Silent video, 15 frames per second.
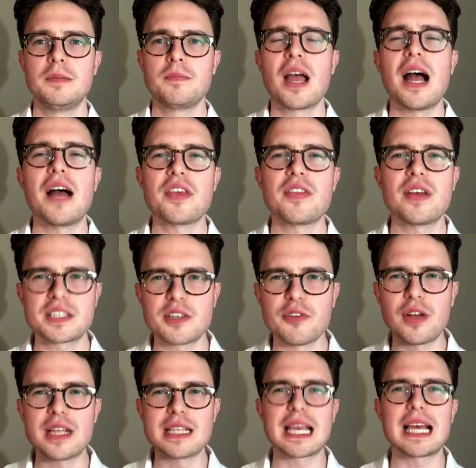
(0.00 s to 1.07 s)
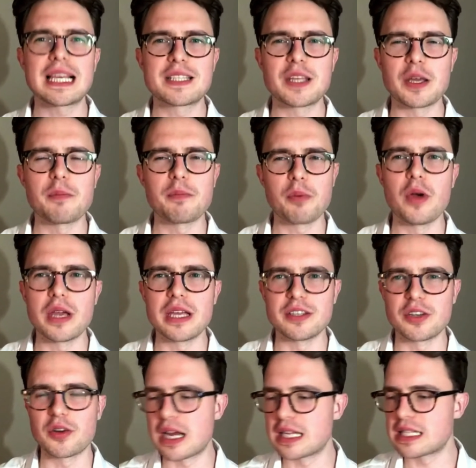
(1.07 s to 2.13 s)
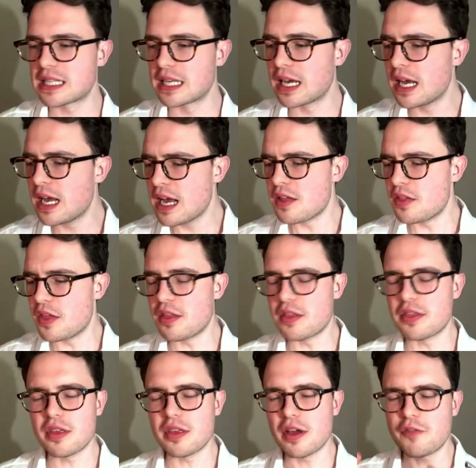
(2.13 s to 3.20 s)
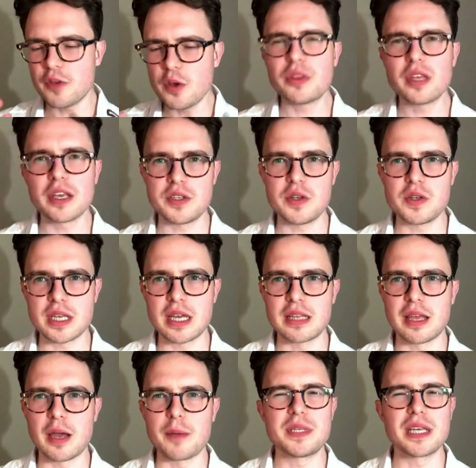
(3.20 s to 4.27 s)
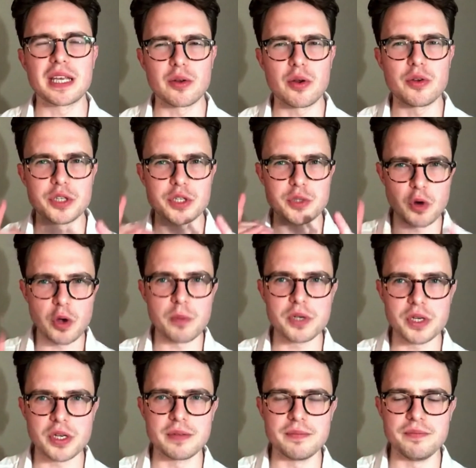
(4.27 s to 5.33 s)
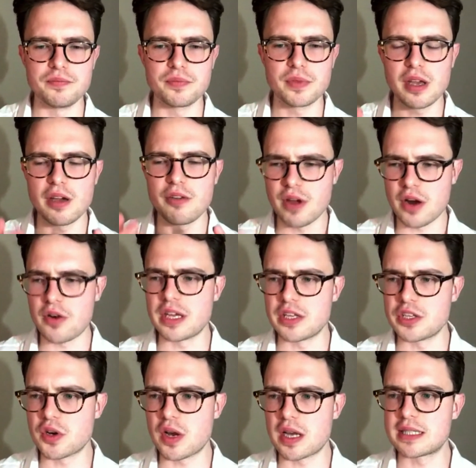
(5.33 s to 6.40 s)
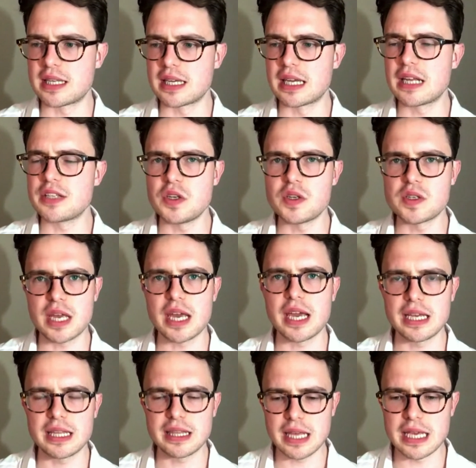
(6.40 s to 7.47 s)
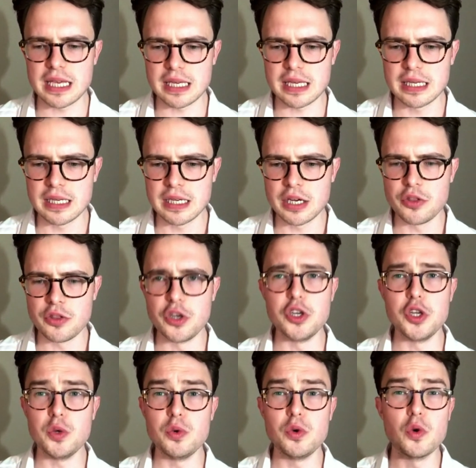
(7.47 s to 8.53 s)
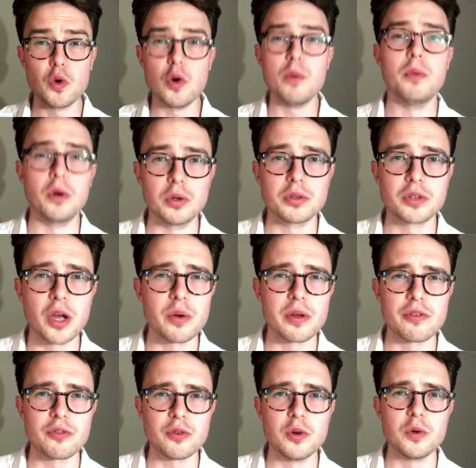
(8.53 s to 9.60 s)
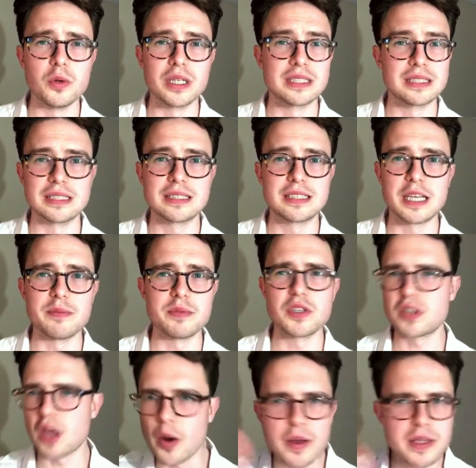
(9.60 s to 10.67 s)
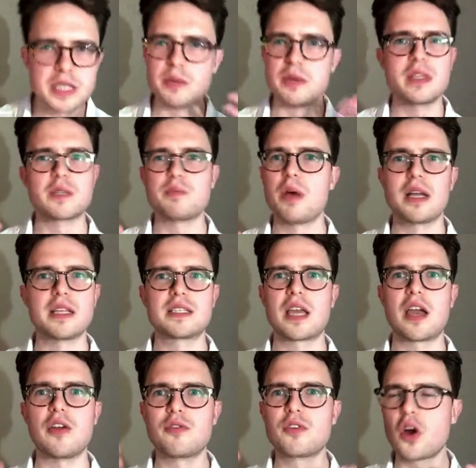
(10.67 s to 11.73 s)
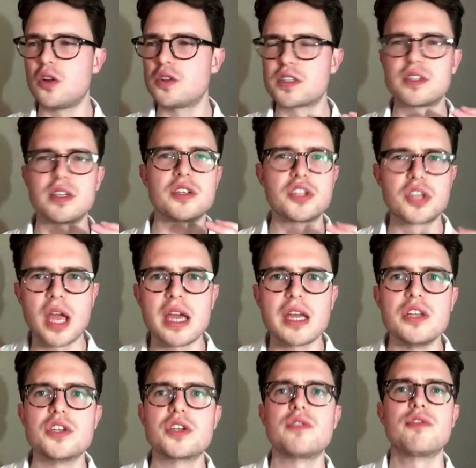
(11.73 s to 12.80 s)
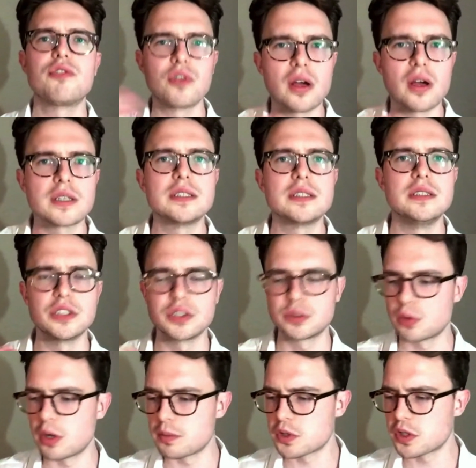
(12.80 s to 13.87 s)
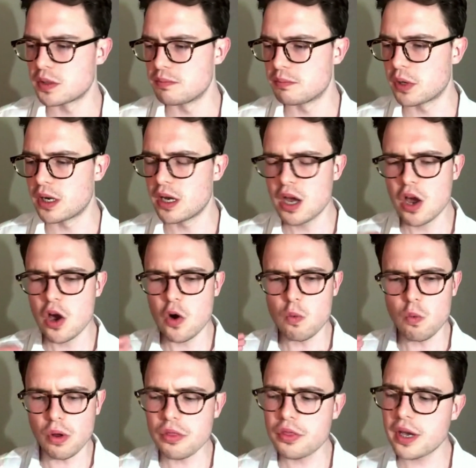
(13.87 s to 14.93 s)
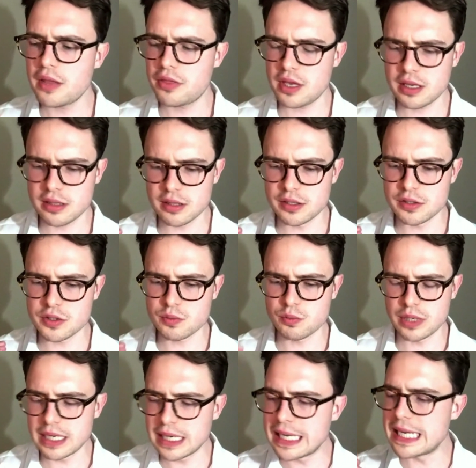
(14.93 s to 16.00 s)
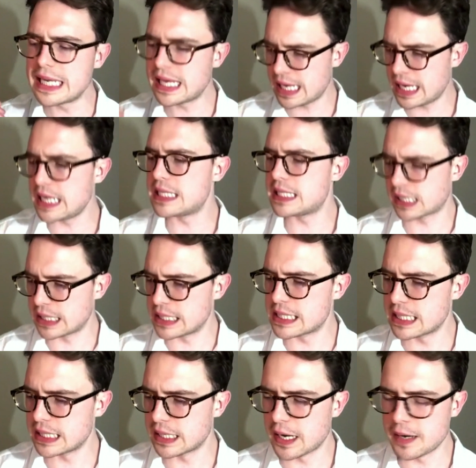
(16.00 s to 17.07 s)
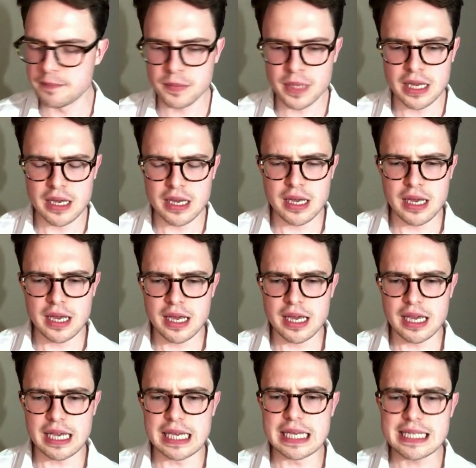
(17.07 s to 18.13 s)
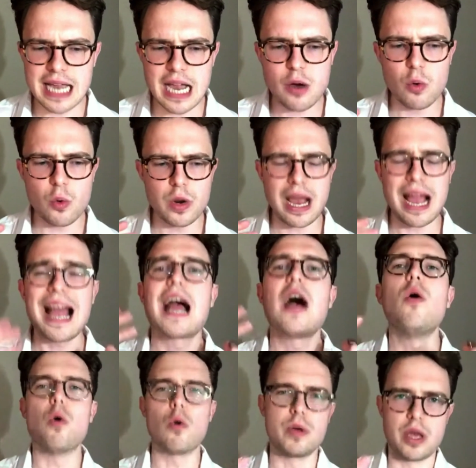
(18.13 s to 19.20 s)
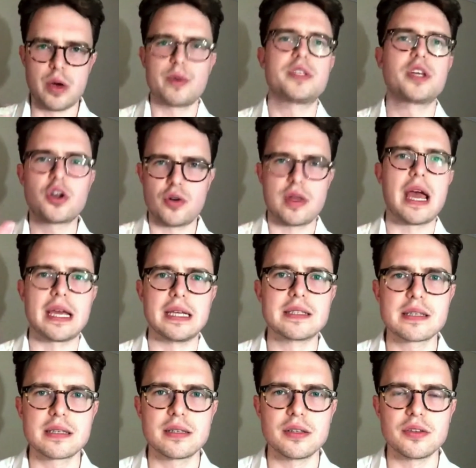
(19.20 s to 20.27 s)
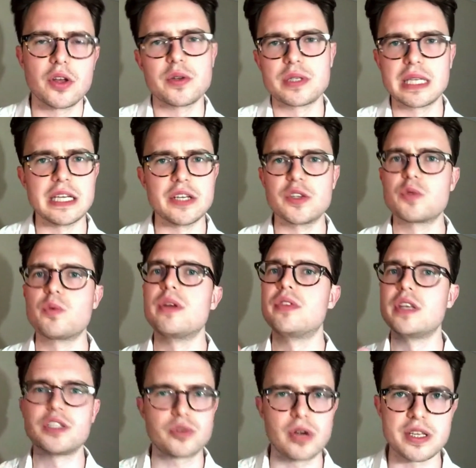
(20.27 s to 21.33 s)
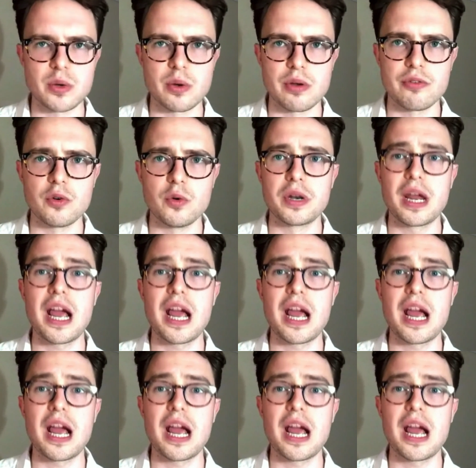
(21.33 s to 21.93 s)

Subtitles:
I think that's a fantastic point, DeRetta. A few things you said there, particularly on disruption, are very interesting. And as you say, I think the new normal going forward, as it seems, is going to be this mindset of constant change and flux and disruption. But one thing I think that's really key to consider is how are we going to create those leaders with these traits going forward?